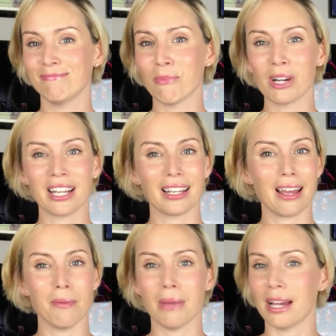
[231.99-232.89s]
we're gonna
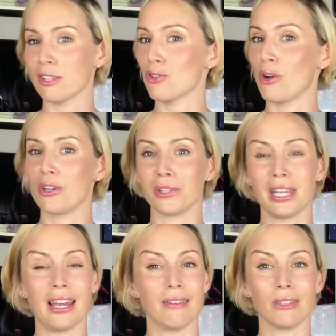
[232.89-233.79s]
come back stronger
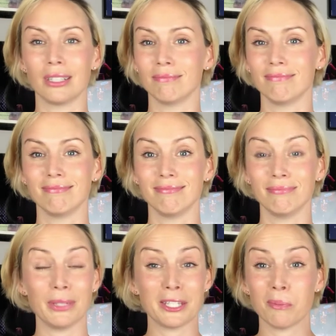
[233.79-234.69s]
than ever
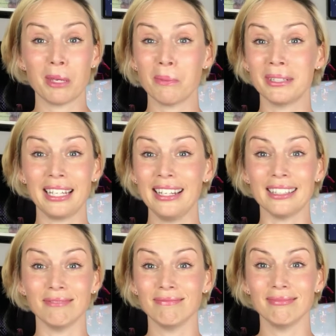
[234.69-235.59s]
because people need it.